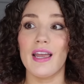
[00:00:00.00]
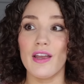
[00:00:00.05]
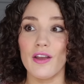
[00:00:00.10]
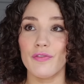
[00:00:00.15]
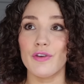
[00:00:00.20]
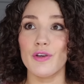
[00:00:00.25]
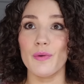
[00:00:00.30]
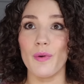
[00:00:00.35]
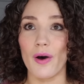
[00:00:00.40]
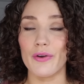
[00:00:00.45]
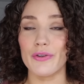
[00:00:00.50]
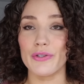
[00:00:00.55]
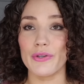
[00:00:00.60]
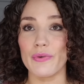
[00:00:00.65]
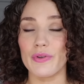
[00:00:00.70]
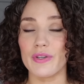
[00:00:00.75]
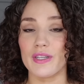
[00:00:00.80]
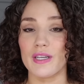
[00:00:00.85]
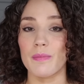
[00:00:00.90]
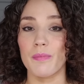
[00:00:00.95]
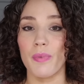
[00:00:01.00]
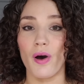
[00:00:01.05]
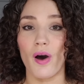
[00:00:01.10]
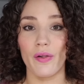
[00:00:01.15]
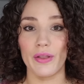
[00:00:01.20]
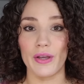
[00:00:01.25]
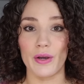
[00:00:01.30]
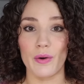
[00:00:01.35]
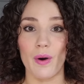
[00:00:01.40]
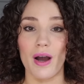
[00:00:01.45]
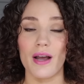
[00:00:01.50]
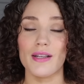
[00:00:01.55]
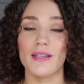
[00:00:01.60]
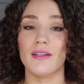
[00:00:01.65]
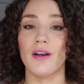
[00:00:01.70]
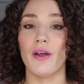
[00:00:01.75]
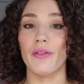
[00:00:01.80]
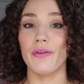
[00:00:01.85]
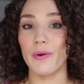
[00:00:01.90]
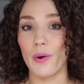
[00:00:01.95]
if you also see polyquats
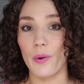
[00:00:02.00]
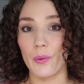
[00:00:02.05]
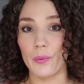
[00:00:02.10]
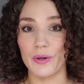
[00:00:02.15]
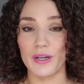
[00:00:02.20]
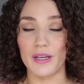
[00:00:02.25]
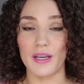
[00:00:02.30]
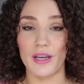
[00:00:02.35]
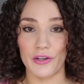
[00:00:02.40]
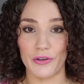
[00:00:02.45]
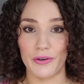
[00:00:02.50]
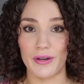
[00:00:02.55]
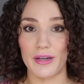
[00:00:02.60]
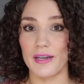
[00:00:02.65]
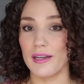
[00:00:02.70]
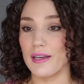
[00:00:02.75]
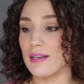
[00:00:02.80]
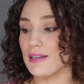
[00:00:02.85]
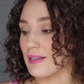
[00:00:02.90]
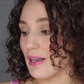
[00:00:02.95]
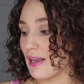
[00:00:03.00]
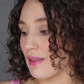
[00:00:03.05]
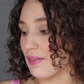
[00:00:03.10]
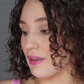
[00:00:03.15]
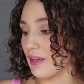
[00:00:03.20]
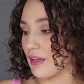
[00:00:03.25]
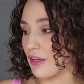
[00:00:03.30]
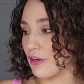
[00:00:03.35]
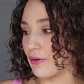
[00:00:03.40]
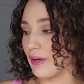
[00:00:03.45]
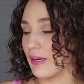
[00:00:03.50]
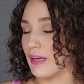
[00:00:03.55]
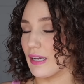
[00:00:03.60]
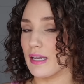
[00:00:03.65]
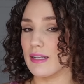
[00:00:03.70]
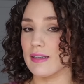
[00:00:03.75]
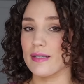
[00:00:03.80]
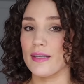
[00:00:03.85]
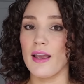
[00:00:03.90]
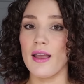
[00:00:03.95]
and other holding ingredients in the
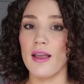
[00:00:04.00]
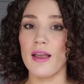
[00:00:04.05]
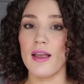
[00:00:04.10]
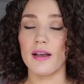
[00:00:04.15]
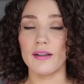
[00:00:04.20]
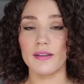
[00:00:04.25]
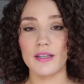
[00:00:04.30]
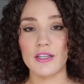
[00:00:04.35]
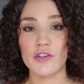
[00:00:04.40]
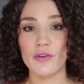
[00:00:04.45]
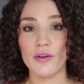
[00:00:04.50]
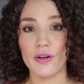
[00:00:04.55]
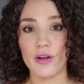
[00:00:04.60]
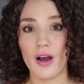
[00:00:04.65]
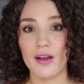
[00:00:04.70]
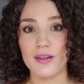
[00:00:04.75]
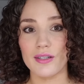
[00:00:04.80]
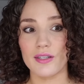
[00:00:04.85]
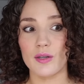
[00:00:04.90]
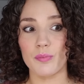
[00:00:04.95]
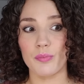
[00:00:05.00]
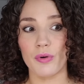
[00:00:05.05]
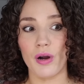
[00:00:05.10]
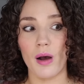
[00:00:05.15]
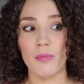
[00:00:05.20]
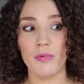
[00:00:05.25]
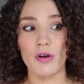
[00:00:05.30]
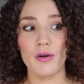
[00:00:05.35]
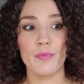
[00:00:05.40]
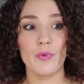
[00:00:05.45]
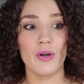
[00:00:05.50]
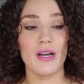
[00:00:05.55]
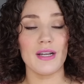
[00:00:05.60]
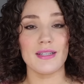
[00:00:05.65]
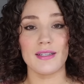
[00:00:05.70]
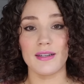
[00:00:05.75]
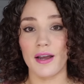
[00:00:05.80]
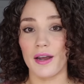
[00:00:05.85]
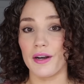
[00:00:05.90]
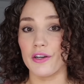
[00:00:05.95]
ingredients. Glycerin causes a problem when
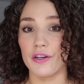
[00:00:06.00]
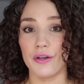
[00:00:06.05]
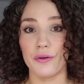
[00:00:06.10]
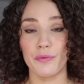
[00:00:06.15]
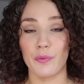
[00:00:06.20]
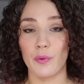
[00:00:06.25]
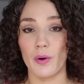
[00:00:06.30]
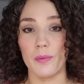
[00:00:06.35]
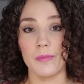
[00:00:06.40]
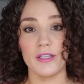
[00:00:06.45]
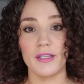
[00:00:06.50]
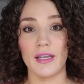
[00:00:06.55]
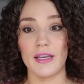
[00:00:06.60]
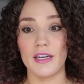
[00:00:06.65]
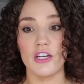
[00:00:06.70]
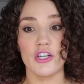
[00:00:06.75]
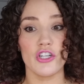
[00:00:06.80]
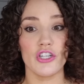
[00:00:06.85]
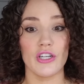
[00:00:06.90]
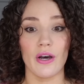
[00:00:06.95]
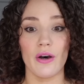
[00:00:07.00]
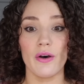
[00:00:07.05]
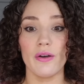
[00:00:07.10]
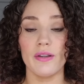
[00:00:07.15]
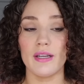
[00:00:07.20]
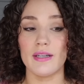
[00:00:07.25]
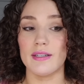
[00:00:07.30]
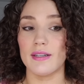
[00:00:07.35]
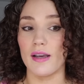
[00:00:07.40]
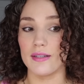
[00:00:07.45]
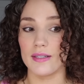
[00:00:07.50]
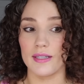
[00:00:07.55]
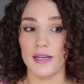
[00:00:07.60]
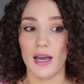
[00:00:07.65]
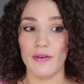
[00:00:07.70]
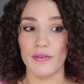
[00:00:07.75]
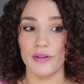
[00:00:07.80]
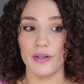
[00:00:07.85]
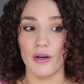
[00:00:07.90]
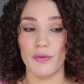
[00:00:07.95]
it's not a good formulated gel that doesn't
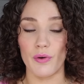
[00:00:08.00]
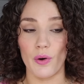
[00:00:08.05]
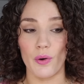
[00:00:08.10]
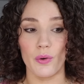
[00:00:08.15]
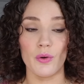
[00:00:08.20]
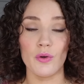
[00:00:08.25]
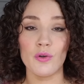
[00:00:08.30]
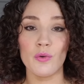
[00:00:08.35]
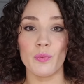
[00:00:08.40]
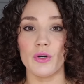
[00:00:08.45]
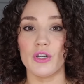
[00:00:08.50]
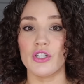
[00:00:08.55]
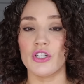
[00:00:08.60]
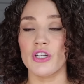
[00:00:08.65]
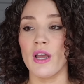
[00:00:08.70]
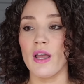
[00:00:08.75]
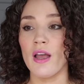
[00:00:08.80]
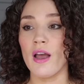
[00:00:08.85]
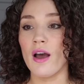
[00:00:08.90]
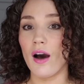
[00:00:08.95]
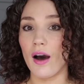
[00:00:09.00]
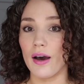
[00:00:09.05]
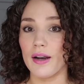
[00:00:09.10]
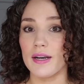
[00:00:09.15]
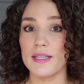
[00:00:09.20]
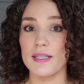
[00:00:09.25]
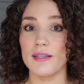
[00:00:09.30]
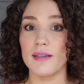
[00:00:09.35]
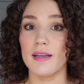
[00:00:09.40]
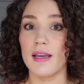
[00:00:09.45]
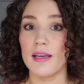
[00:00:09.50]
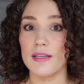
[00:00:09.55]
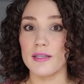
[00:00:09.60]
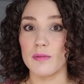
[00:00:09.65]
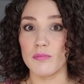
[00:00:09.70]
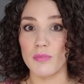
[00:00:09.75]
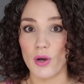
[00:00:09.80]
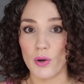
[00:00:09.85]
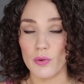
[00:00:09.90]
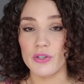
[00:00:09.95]
have enough hold, which honestly is
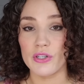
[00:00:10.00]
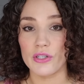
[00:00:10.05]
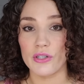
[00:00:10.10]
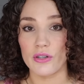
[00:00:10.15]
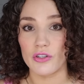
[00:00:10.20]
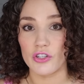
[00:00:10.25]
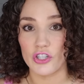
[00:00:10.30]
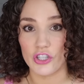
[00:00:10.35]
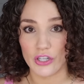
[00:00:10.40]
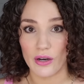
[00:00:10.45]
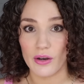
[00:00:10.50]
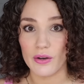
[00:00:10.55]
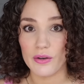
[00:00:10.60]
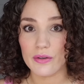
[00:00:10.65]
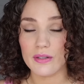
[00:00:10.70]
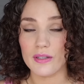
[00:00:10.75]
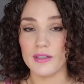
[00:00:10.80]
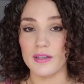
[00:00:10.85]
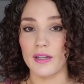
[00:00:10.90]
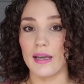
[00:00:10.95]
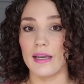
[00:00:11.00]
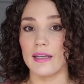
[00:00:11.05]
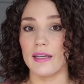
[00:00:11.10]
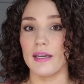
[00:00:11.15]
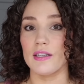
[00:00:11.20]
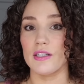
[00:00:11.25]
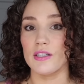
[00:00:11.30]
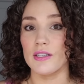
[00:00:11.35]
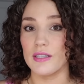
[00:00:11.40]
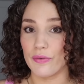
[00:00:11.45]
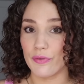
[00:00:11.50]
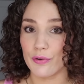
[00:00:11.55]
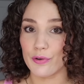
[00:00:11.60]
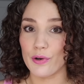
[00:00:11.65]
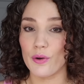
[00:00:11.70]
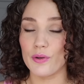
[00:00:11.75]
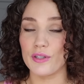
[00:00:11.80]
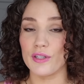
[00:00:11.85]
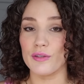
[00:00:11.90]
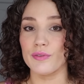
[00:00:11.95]
most gels. Like it's
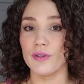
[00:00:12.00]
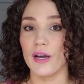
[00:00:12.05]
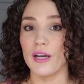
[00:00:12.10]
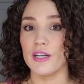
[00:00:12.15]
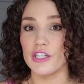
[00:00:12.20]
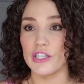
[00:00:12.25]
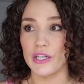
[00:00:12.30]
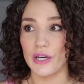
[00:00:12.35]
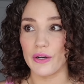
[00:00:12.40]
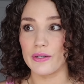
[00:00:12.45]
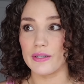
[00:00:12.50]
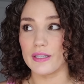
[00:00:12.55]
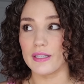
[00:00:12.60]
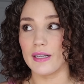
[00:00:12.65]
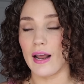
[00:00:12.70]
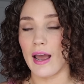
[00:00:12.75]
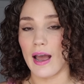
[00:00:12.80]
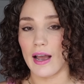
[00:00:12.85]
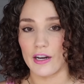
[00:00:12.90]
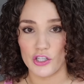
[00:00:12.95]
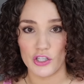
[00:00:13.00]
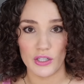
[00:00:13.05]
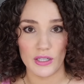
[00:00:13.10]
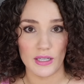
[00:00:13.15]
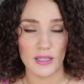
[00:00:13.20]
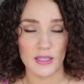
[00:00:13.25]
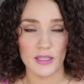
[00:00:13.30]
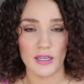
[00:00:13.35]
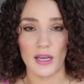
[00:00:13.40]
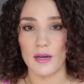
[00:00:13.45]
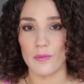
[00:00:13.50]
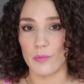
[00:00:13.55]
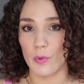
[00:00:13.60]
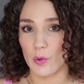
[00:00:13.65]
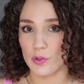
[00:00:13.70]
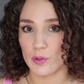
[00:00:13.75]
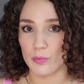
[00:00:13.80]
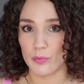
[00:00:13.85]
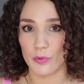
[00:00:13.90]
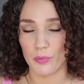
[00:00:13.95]
difficult to find gels that actually contain
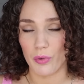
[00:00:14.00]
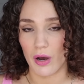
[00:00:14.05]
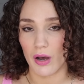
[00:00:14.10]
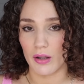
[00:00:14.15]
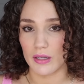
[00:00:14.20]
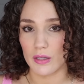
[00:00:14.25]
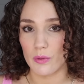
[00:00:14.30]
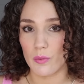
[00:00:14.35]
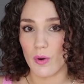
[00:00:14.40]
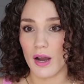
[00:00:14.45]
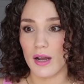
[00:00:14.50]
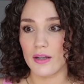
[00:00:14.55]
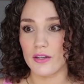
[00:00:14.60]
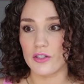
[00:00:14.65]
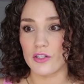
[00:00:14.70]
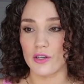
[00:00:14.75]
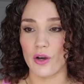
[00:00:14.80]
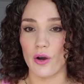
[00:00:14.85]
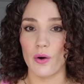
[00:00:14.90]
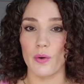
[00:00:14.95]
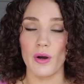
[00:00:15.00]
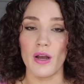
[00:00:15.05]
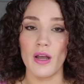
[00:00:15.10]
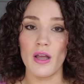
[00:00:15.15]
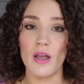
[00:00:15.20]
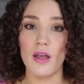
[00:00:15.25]
multiple polyquats. So